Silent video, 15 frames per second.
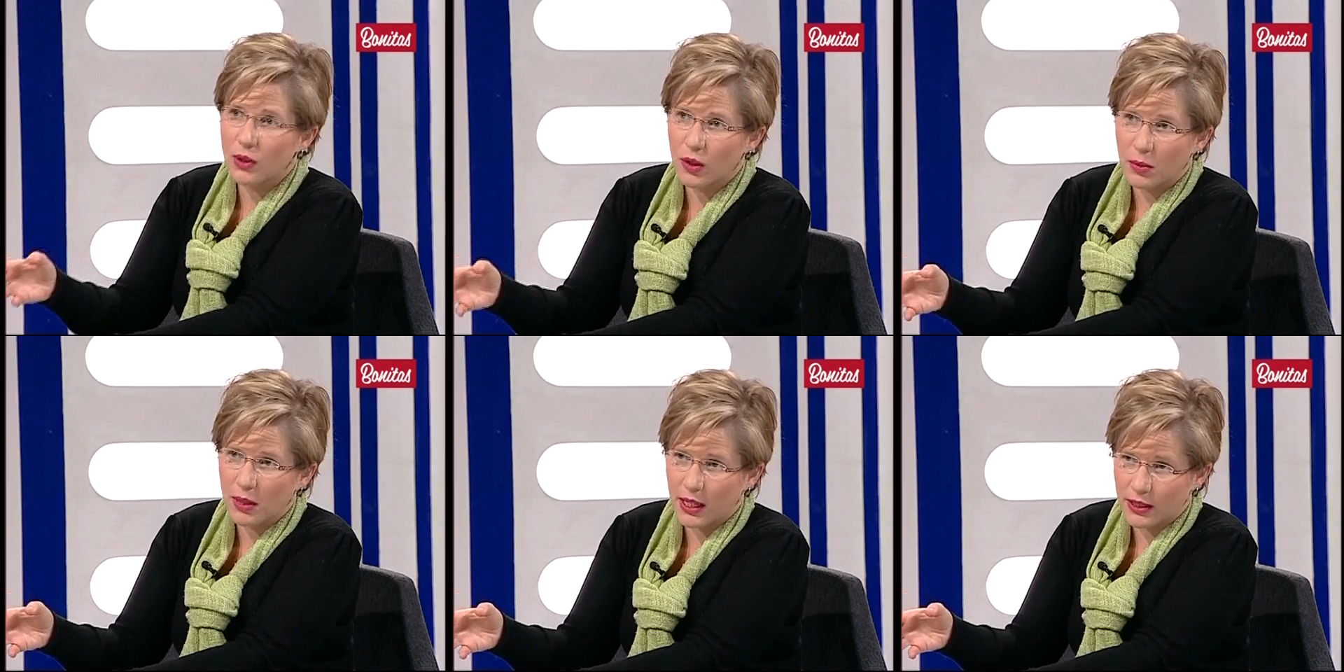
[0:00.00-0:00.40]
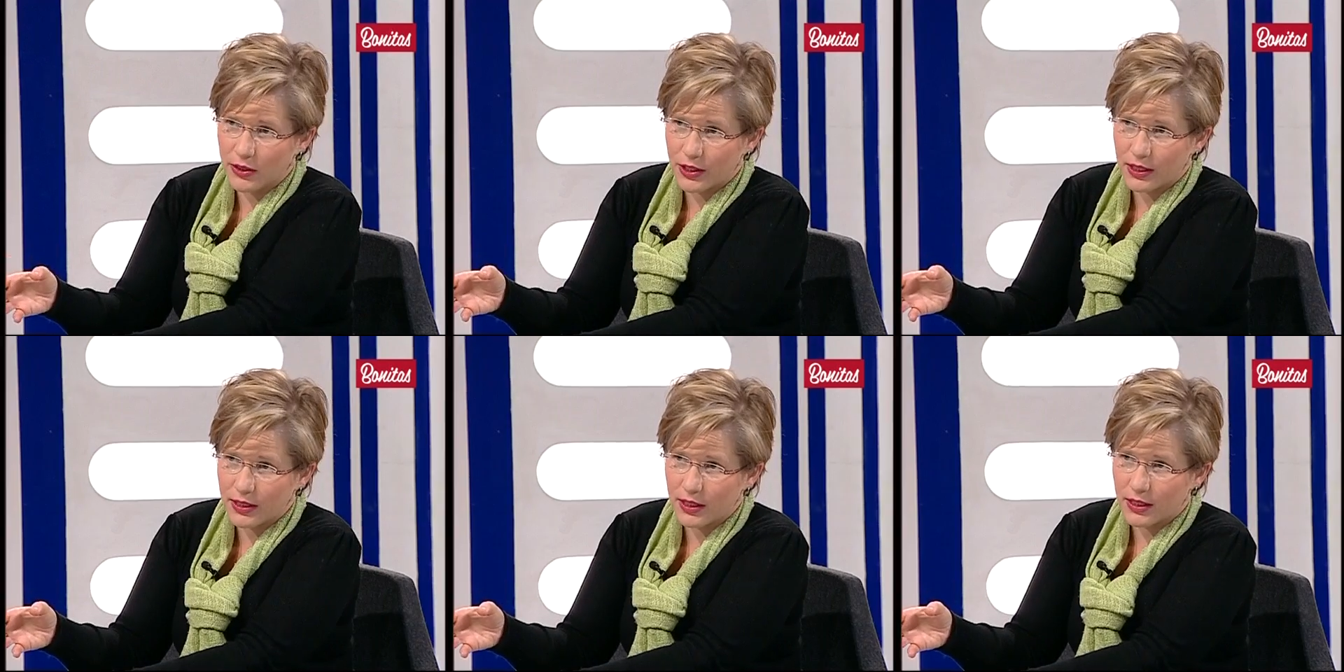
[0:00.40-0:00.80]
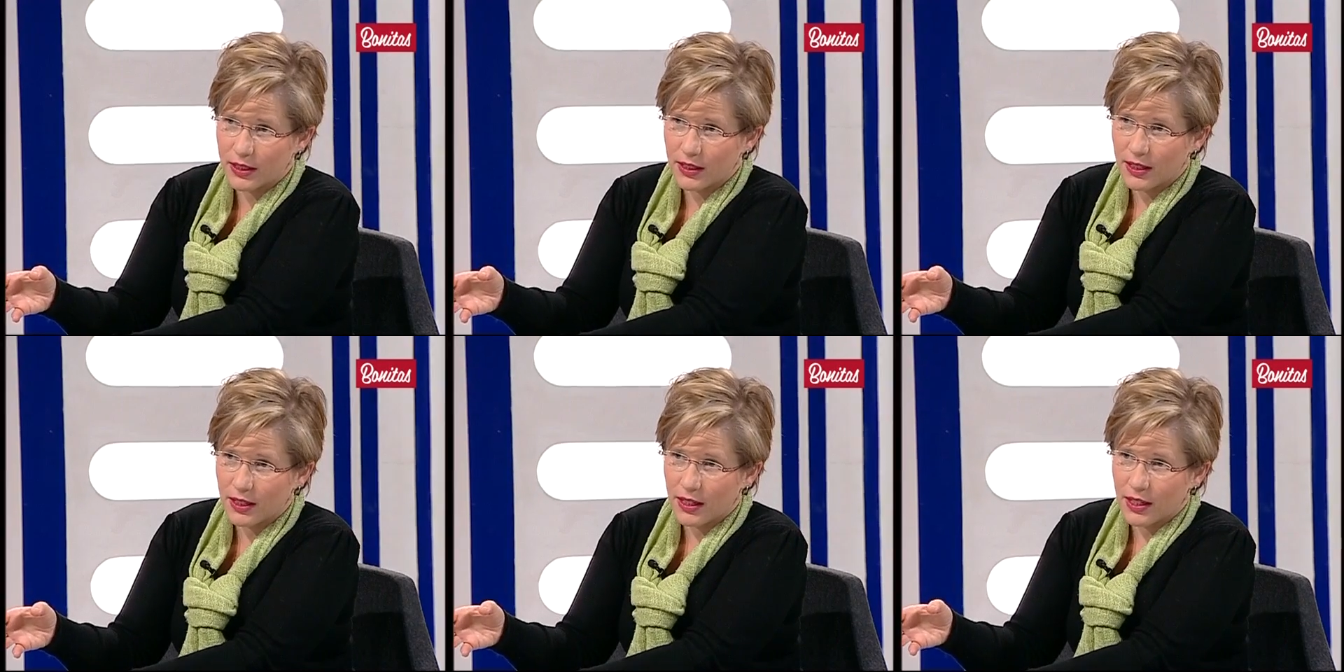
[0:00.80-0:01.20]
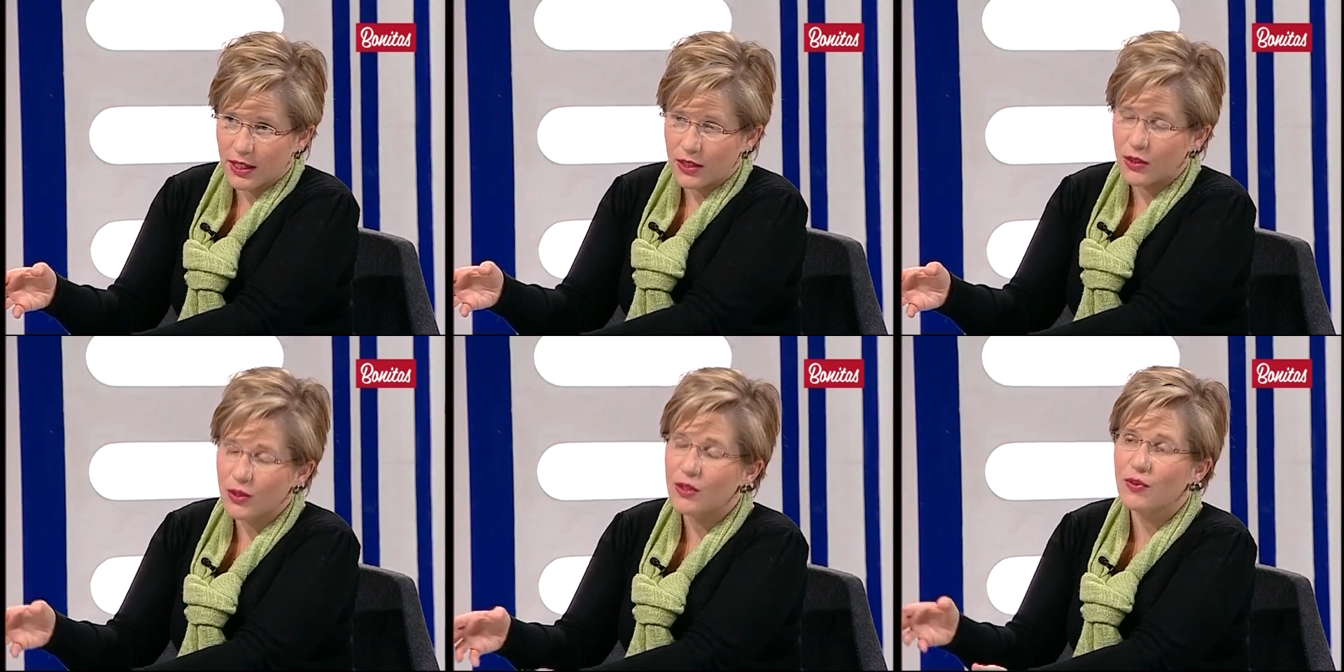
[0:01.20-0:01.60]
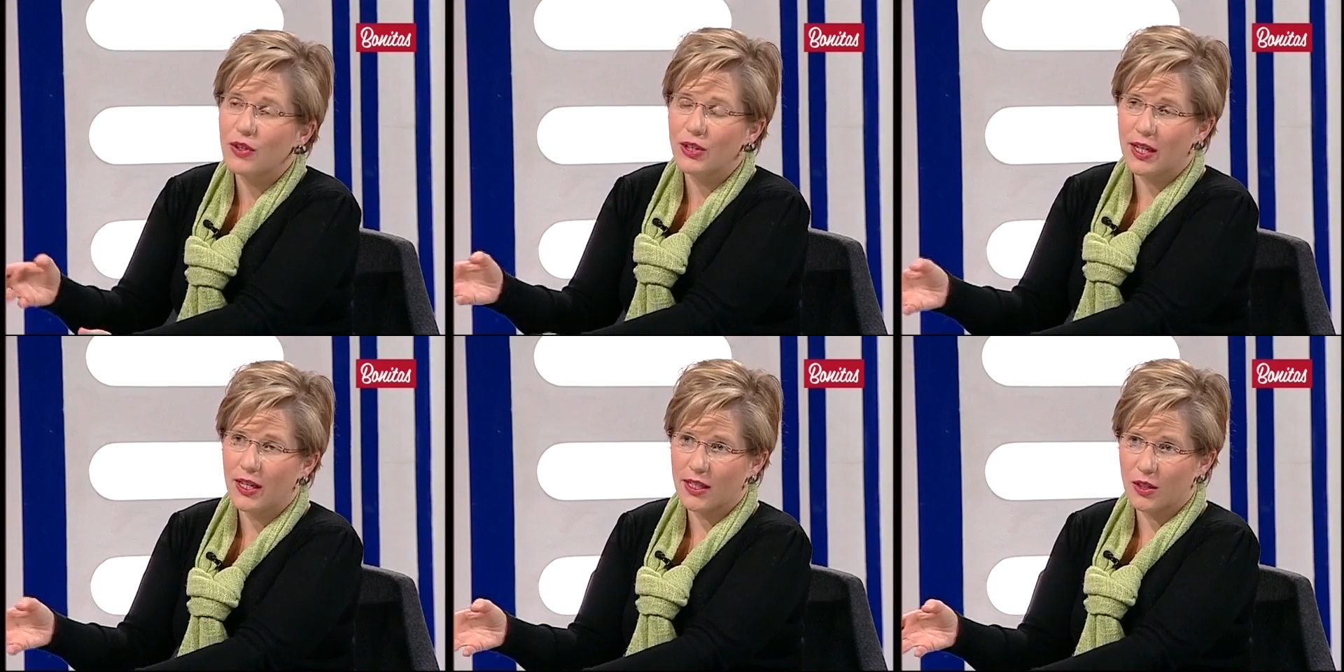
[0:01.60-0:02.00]
carbohydrate. Okay. So it's
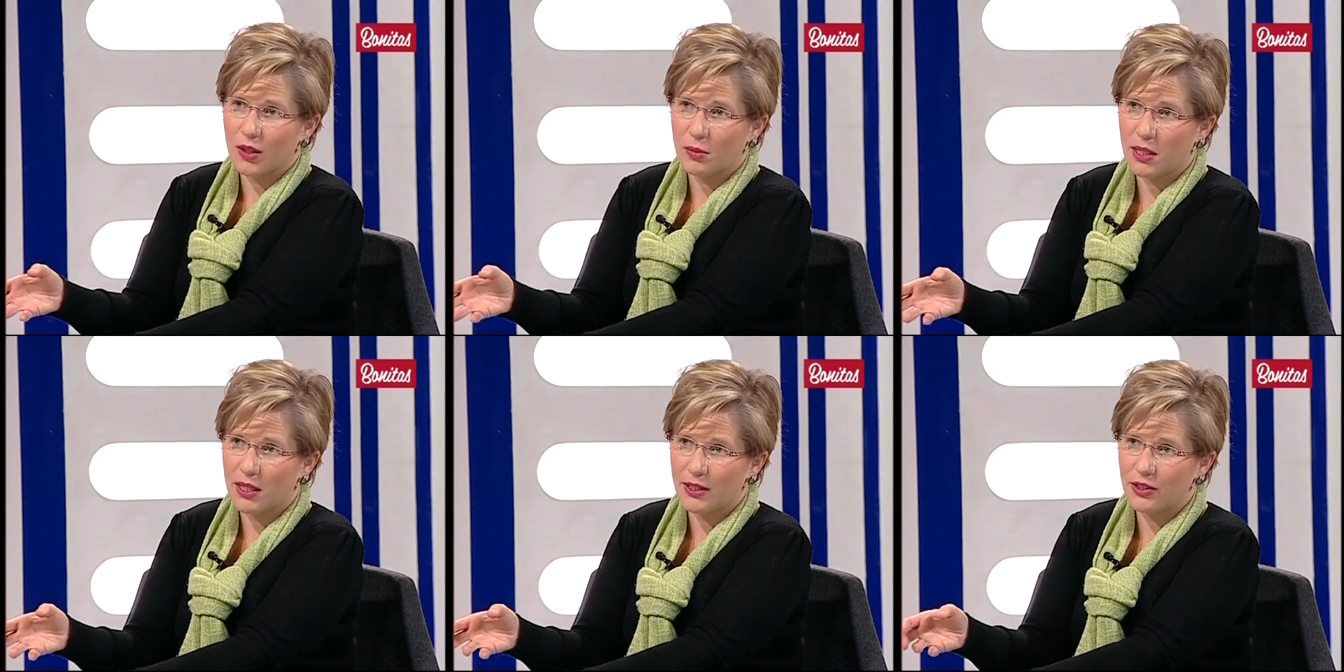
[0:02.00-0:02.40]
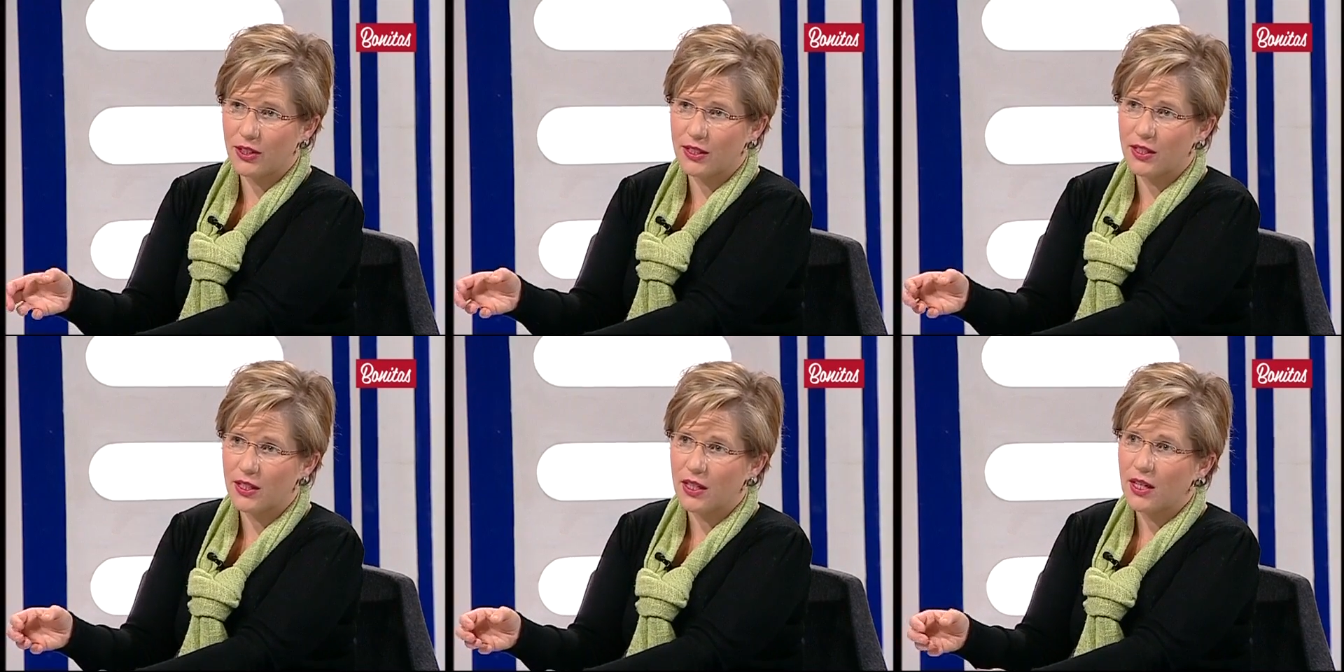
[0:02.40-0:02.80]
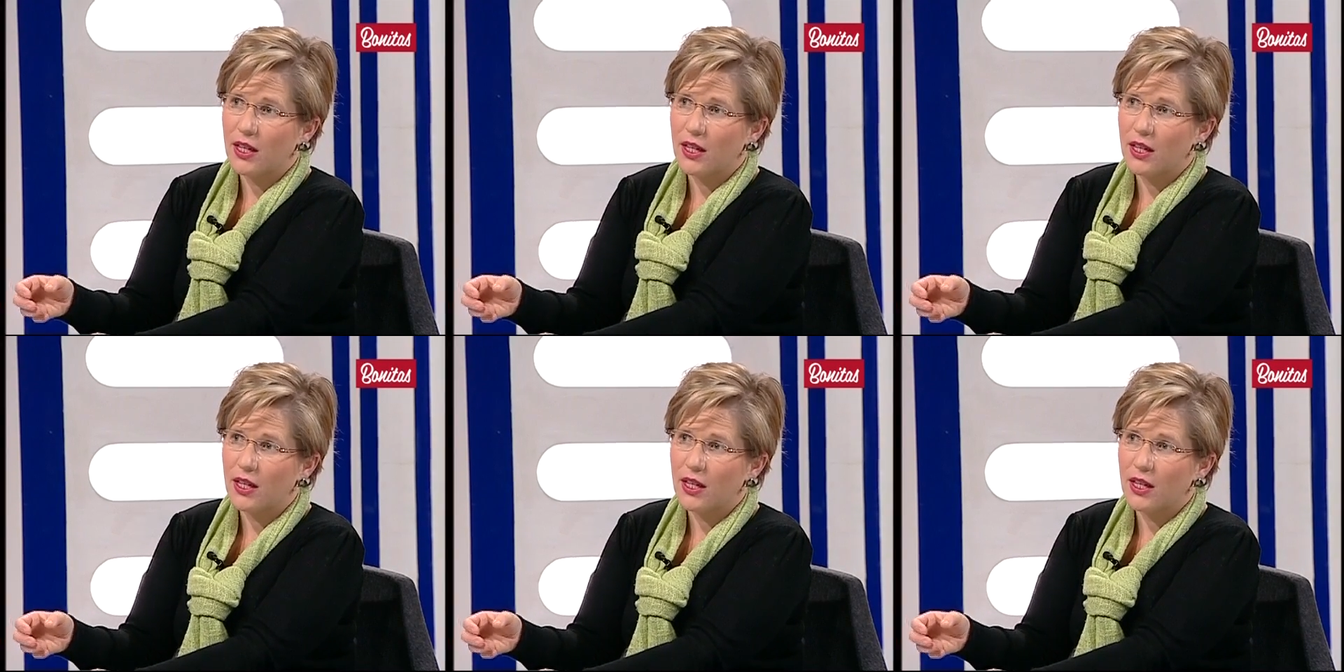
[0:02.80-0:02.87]
very high carbohydrate.